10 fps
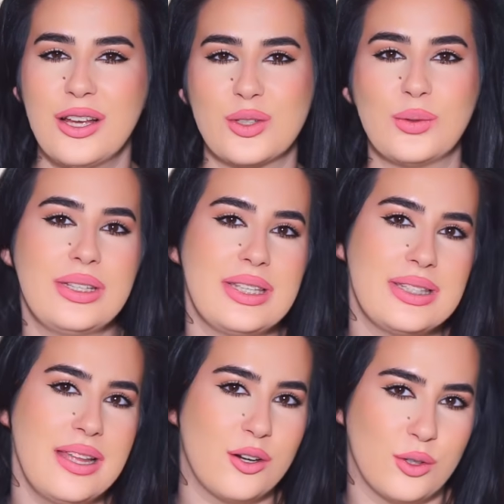So this
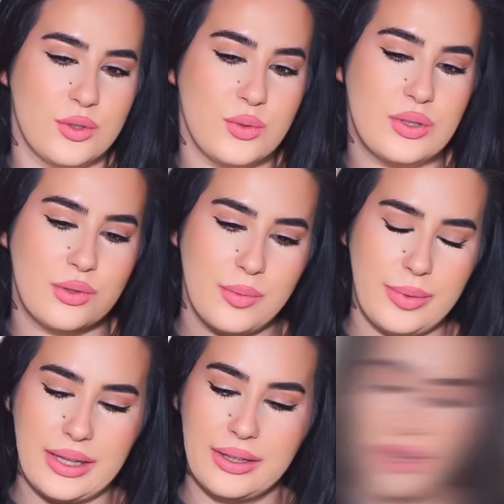is their own twist to the
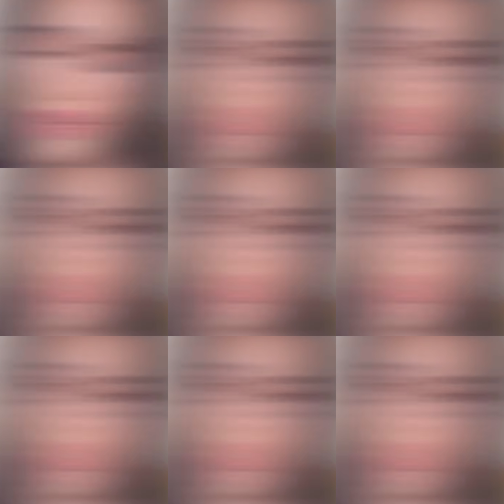blend.